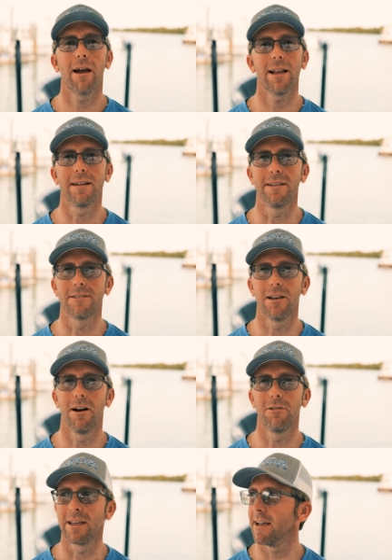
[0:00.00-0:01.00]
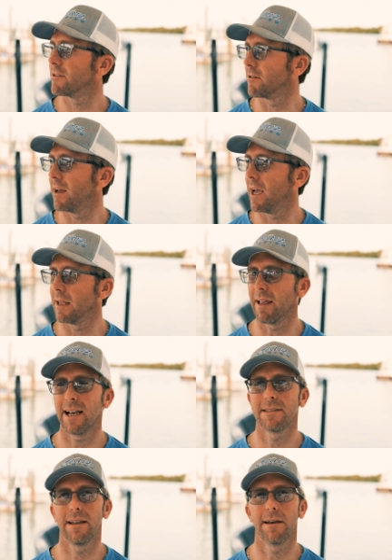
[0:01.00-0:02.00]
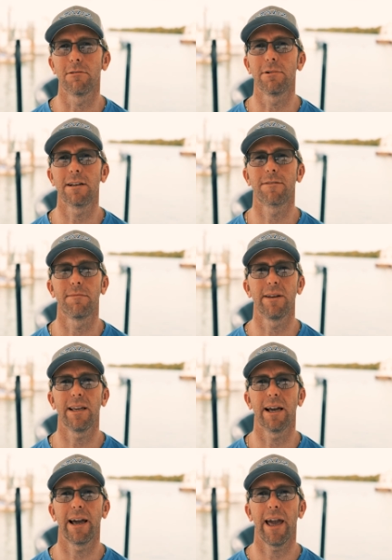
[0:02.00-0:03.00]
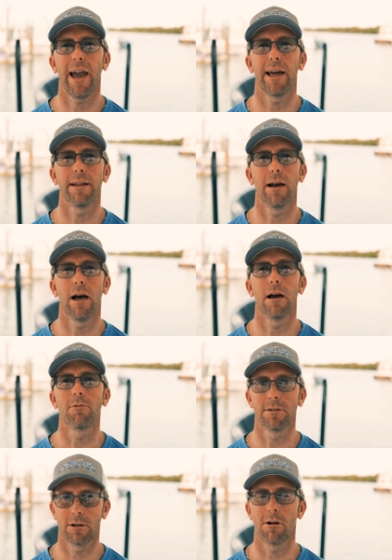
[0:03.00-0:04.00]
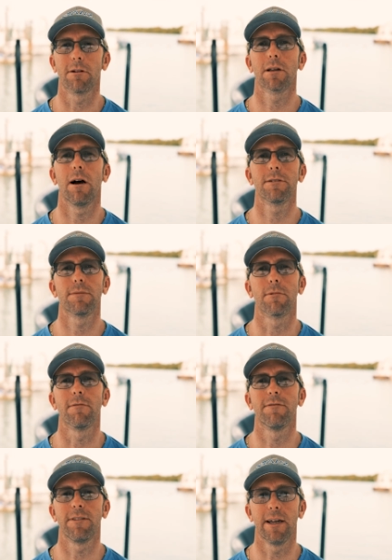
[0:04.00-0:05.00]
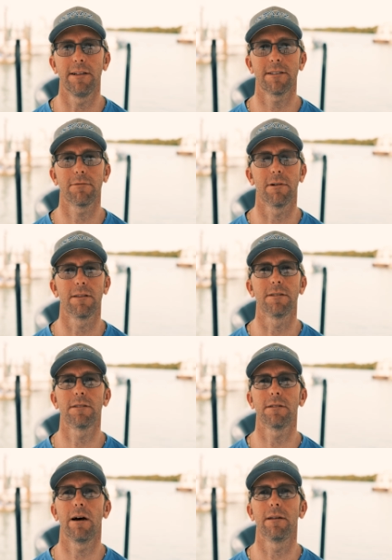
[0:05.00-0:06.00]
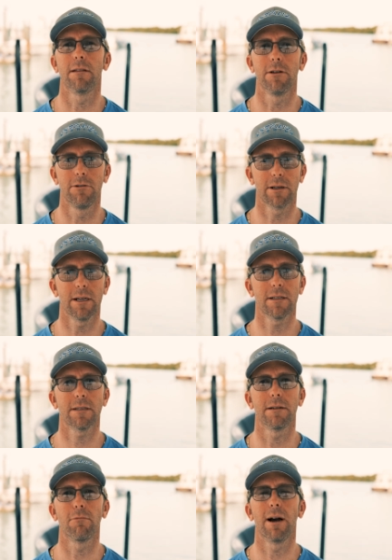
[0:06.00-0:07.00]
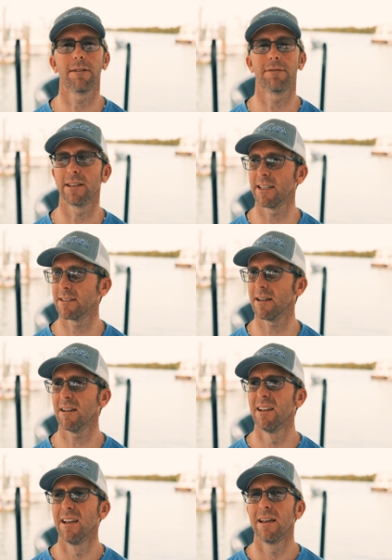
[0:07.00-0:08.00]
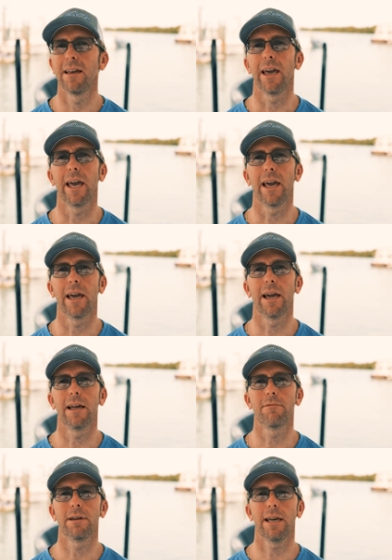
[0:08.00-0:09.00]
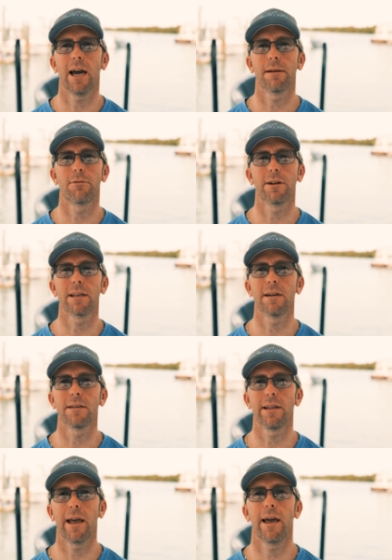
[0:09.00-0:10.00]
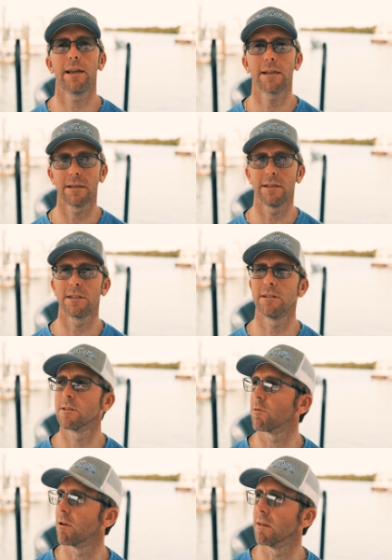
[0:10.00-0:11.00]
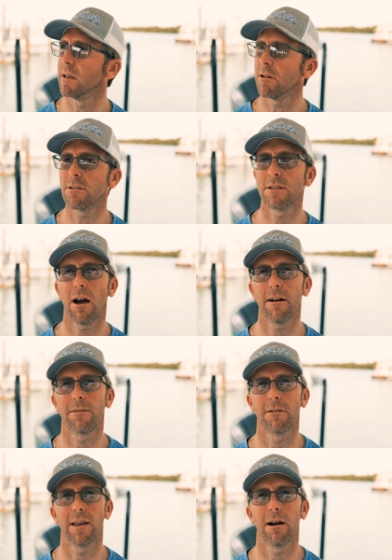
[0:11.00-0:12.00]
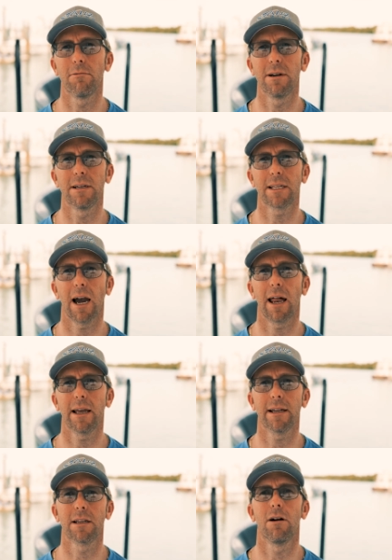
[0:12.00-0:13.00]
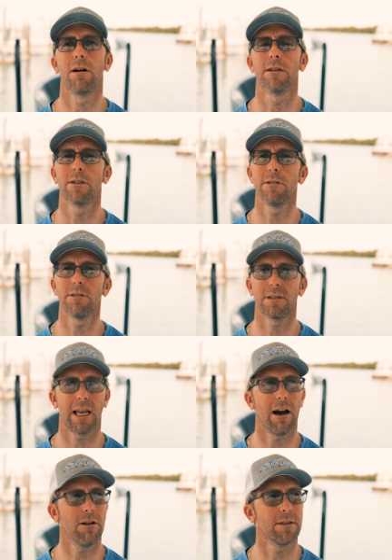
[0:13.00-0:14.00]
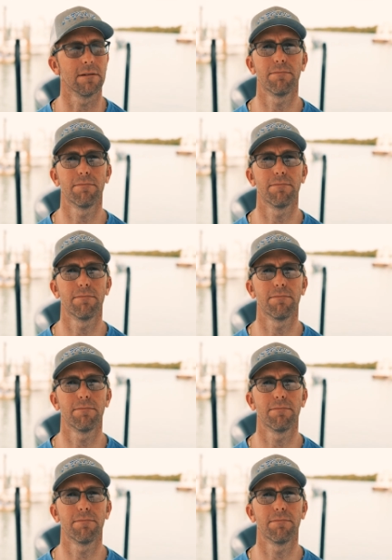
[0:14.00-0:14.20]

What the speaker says: right, and so yesterday, last day of the week for me, I had return customer Vince with his son Lucas and wife Lisa, and we had a pretty good day. Conditions were a little tougher. That wind kind of had gone due south and